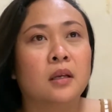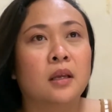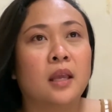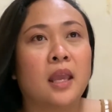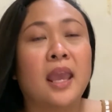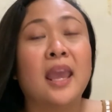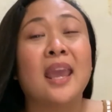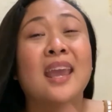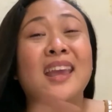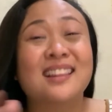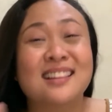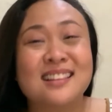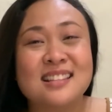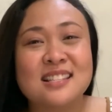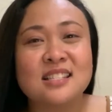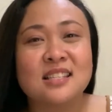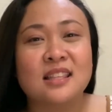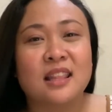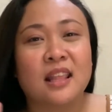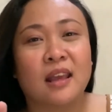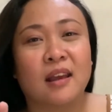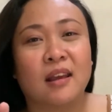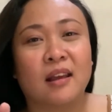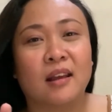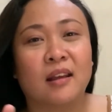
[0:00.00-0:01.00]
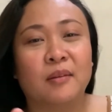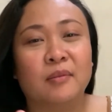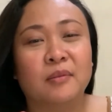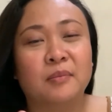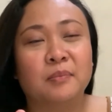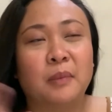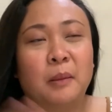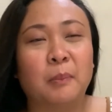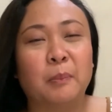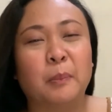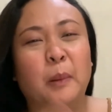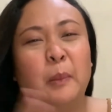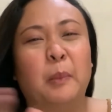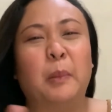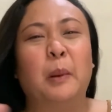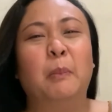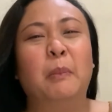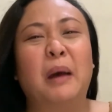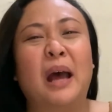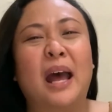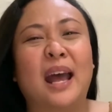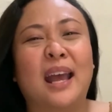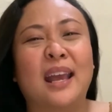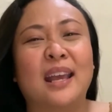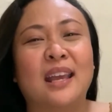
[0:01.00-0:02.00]
hence the
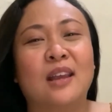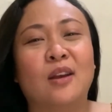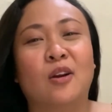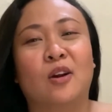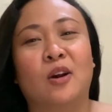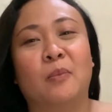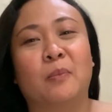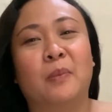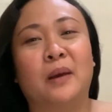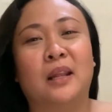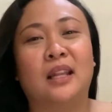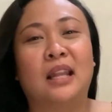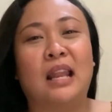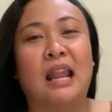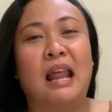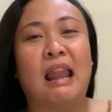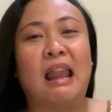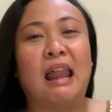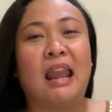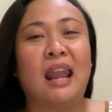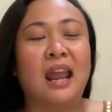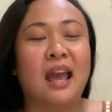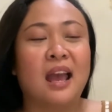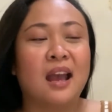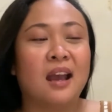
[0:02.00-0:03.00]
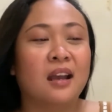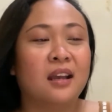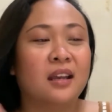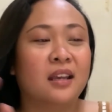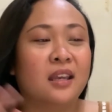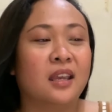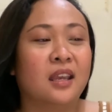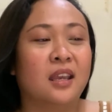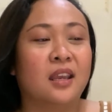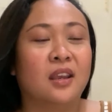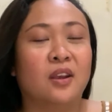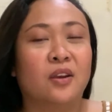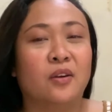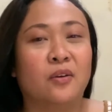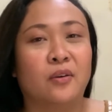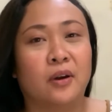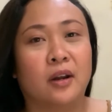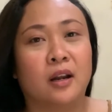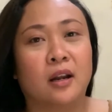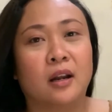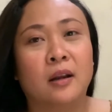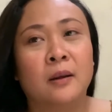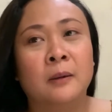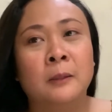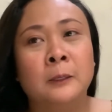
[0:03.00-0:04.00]
pambababae or panlalaki
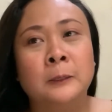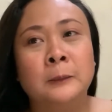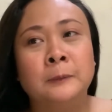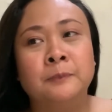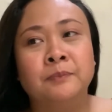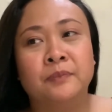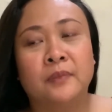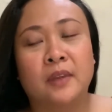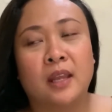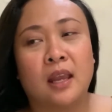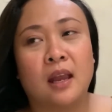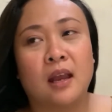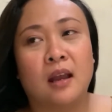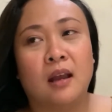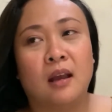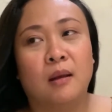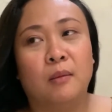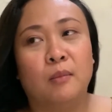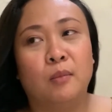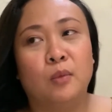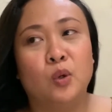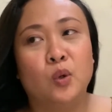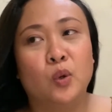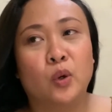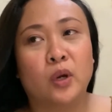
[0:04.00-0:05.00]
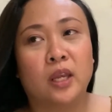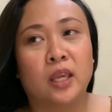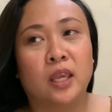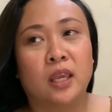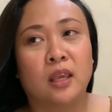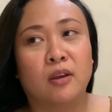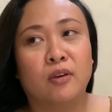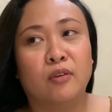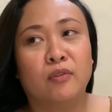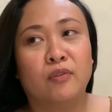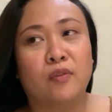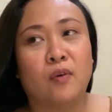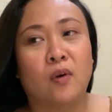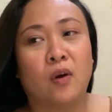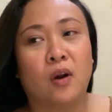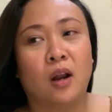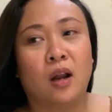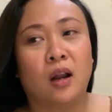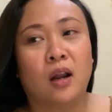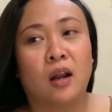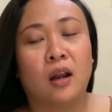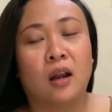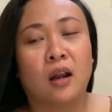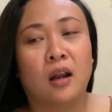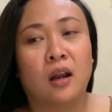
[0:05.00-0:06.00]
or looking for
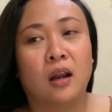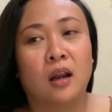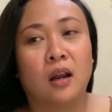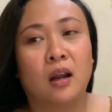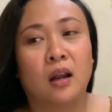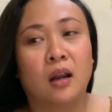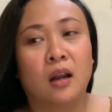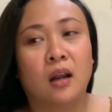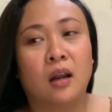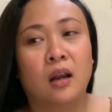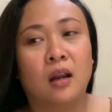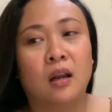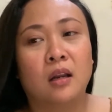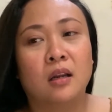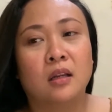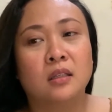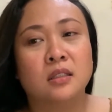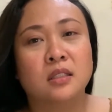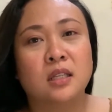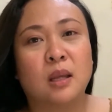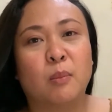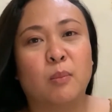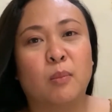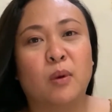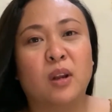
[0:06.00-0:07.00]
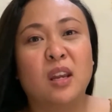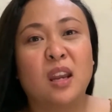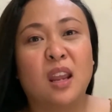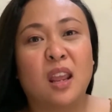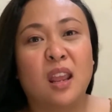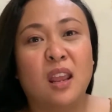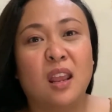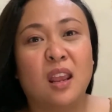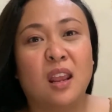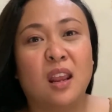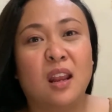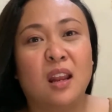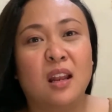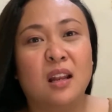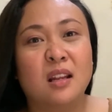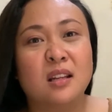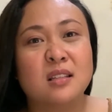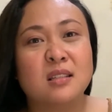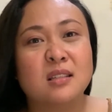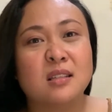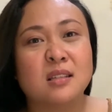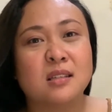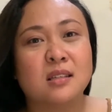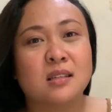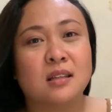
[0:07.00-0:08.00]
someone
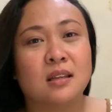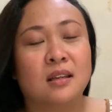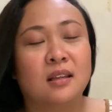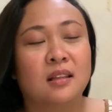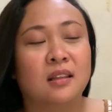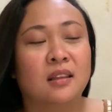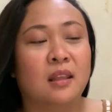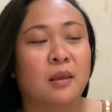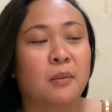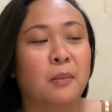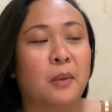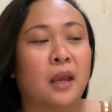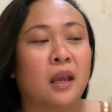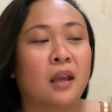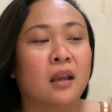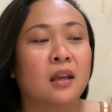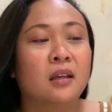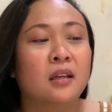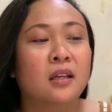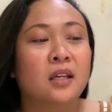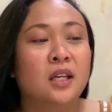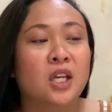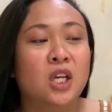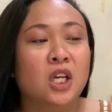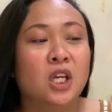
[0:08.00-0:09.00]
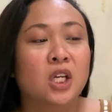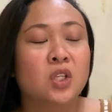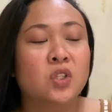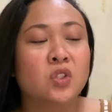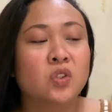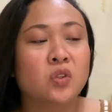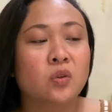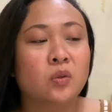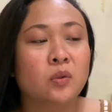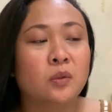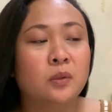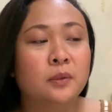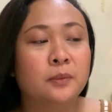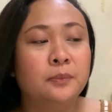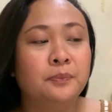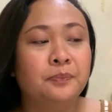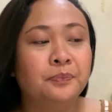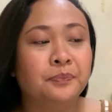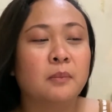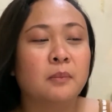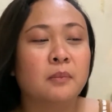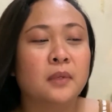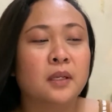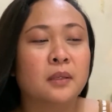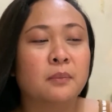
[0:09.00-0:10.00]
else. Diba? So,
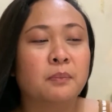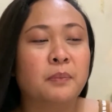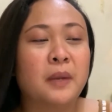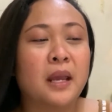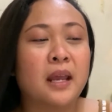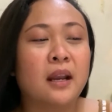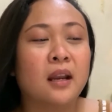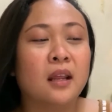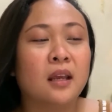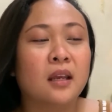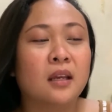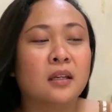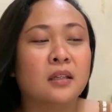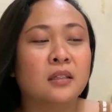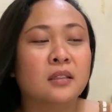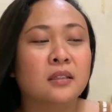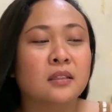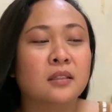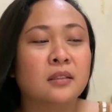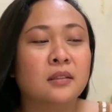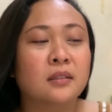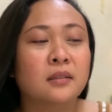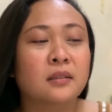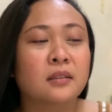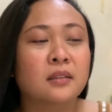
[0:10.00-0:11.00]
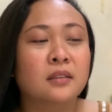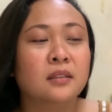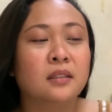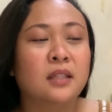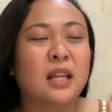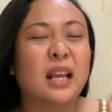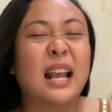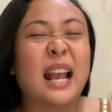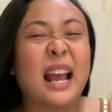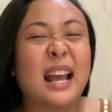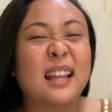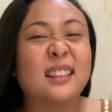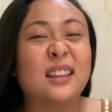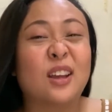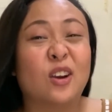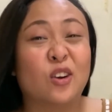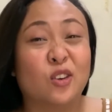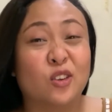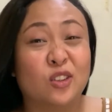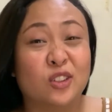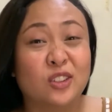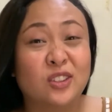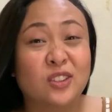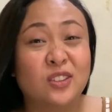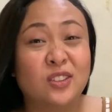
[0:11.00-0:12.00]
parang
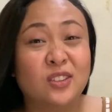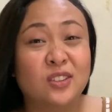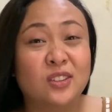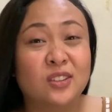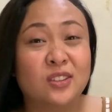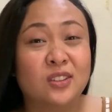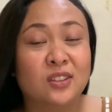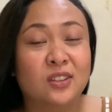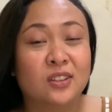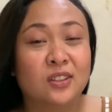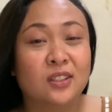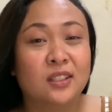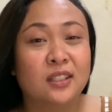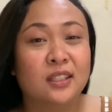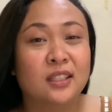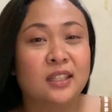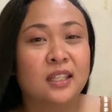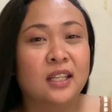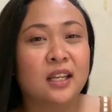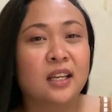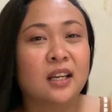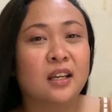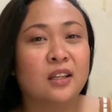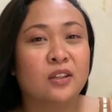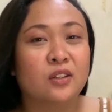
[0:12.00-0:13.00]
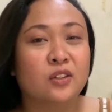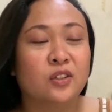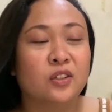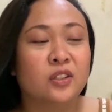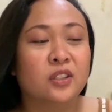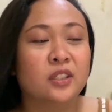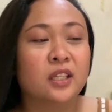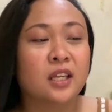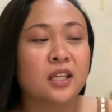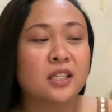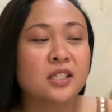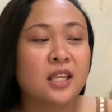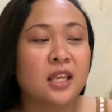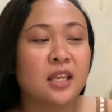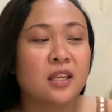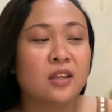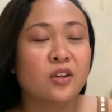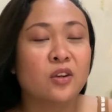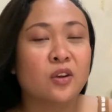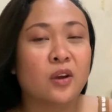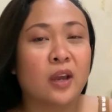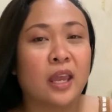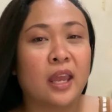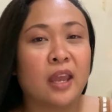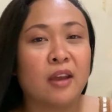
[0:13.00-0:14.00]
nagkataon na ganun. Kasi,
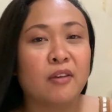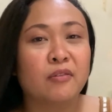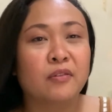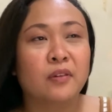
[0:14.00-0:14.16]
you know,